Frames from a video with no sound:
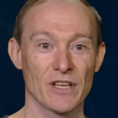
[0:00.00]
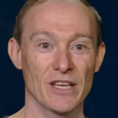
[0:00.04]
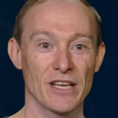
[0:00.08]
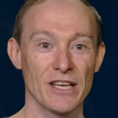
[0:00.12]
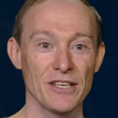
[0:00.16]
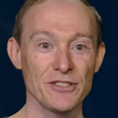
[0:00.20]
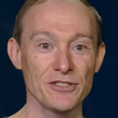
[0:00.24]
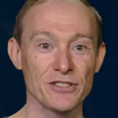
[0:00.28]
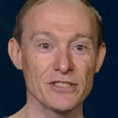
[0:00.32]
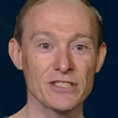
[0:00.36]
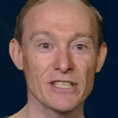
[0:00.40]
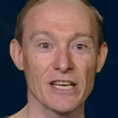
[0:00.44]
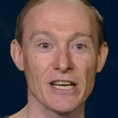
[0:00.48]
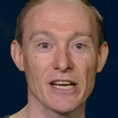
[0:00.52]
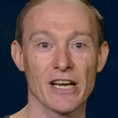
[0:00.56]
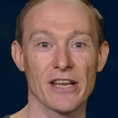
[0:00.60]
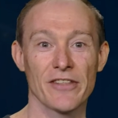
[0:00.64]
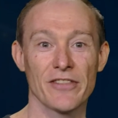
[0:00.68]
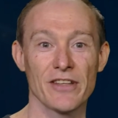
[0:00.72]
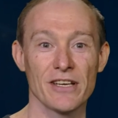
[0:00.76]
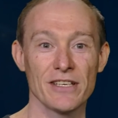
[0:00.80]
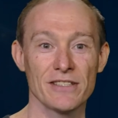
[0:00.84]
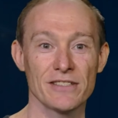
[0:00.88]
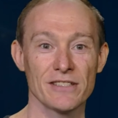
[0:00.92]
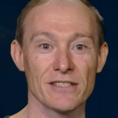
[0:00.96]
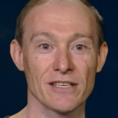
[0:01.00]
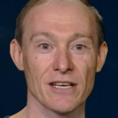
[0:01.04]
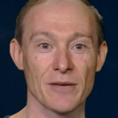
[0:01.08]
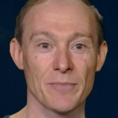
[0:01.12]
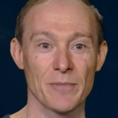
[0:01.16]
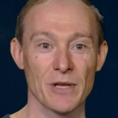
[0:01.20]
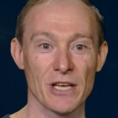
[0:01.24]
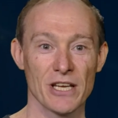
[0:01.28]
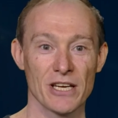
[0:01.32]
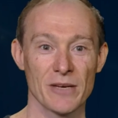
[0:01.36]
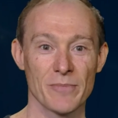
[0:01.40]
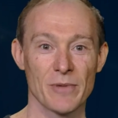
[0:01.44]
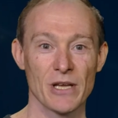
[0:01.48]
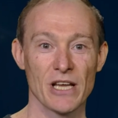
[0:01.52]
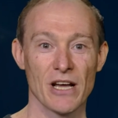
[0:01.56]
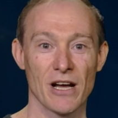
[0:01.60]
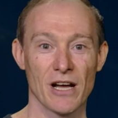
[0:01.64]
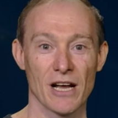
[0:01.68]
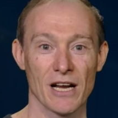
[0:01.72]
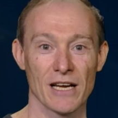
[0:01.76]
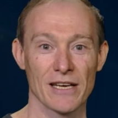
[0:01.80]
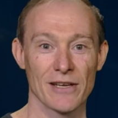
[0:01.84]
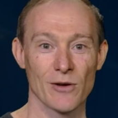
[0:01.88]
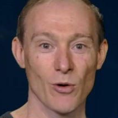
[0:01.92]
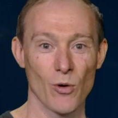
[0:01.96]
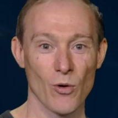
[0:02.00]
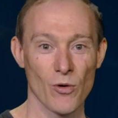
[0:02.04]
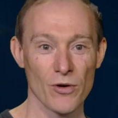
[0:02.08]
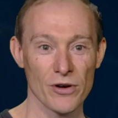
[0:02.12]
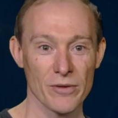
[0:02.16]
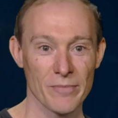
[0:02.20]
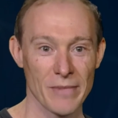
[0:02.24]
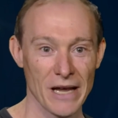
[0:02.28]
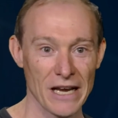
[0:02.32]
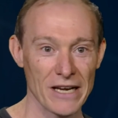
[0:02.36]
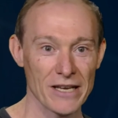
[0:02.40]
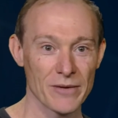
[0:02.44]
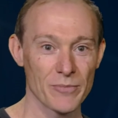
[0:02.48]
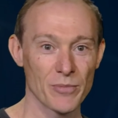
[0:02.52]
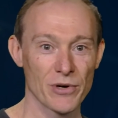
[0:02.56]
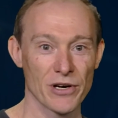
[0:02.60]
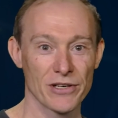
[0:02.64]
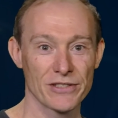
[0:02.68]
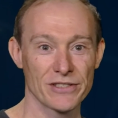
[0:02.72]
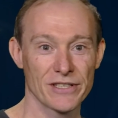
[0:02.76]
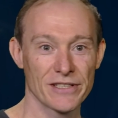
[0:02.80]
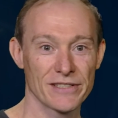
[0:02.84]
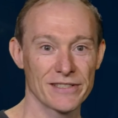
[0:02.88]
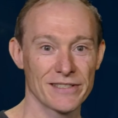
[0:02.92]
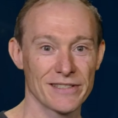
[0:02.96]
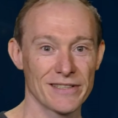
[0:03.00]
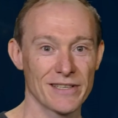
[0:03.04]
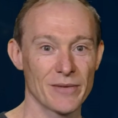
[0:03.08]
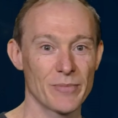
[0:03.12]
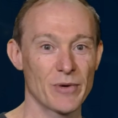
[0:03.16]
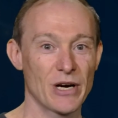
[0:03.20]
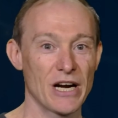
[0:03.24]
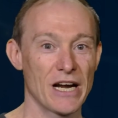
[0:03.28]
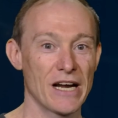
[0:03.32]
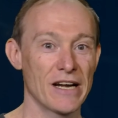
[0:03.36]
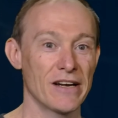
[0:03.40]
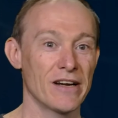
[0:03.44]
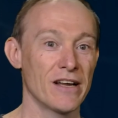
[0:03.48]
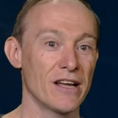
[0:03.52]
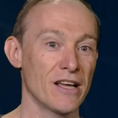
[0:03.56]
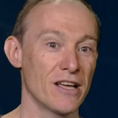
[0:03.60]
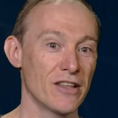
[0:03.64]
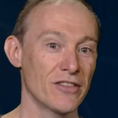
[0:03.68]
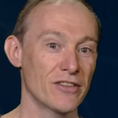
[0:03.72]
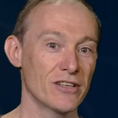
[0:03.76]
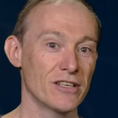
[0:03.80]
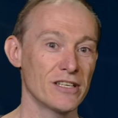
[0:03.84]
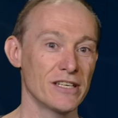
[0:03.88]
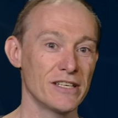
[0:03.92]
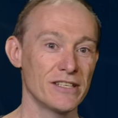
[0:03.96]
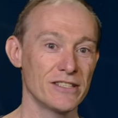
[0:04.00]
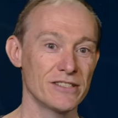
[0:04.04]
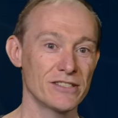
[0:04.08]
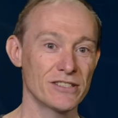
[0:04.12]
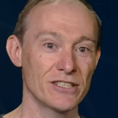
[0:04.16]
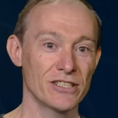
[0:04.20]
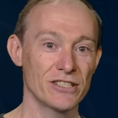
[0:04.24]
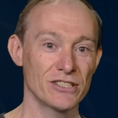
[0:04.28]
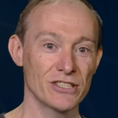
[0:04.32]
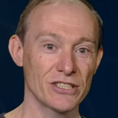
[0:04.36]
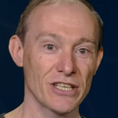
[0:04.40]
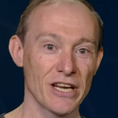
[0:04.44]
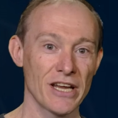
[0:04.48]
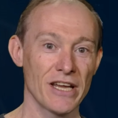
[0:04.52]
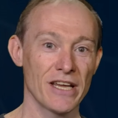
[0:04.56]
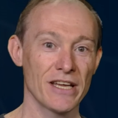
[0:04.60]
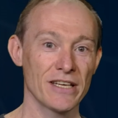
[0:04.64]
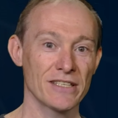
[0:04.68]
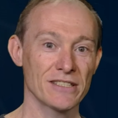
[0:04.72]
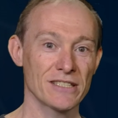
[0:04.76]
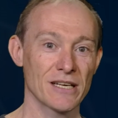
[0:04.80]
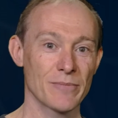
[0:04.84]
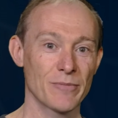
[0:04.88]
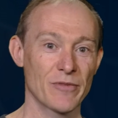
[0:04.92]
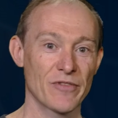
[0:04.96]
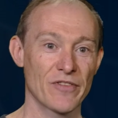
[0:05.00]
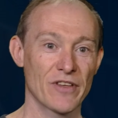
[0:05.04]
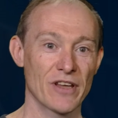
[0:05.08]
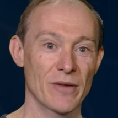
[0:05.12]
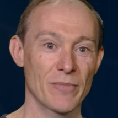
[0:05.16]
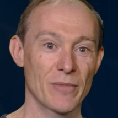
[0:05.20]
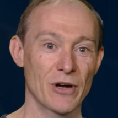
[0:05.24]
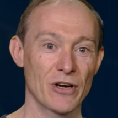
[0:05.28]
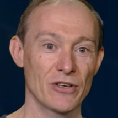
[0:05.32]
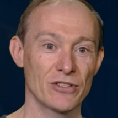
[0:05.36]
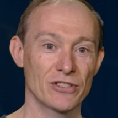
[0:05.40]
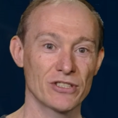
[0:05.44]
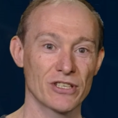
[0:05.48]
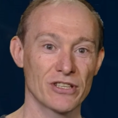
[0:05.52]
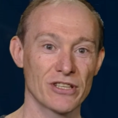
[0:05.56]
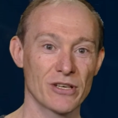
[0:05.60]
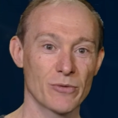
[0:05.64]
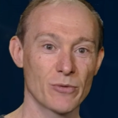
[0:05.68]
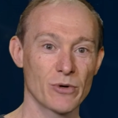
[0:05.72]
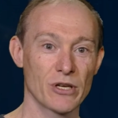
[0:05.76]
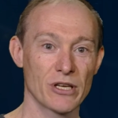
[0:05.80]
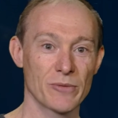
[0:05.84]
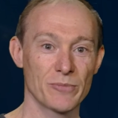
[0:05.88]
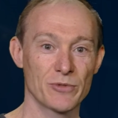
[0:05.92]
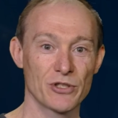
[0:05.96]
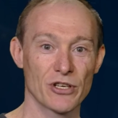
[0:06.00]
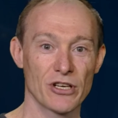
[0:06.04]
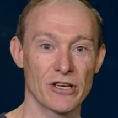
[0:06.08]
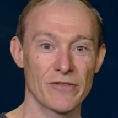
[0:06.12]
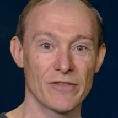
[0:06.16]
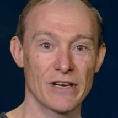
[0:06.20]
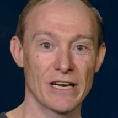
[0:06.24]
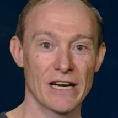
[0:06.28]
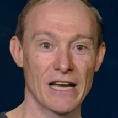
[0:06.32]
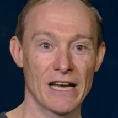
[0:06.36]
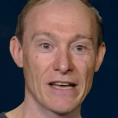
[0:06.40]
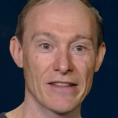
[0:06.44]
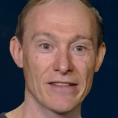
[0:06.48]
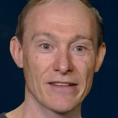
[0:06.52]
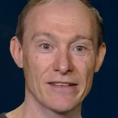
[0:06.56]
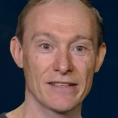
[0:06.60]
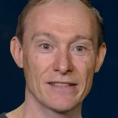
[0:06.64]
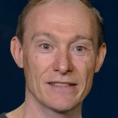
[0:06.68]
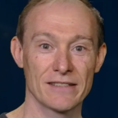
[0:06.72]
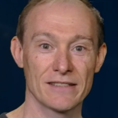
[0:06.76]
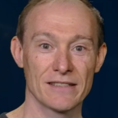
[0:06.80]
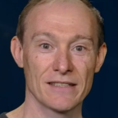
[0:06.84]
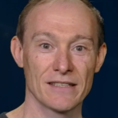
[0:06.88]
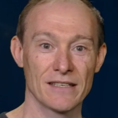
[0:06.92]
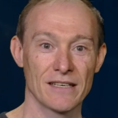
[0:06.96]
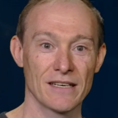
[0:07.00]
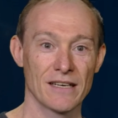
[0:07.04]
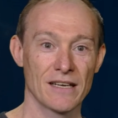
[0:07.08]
Interestingly, these appear to be highly automatic processes in the brain that lead us to share some of the emotion that we observe in others.